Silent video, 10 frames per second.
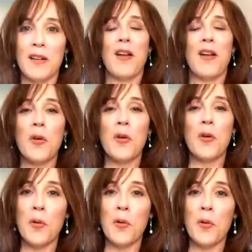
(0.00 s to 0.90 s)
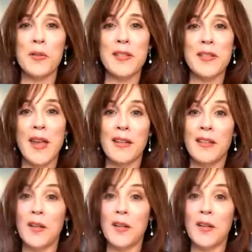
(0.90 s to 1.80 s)
who said,
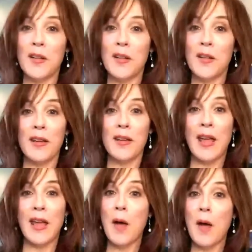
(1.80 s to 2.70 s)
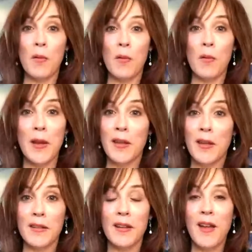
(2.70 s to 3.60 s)
how many
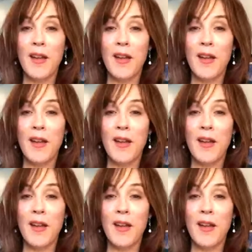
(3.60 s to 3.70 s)
women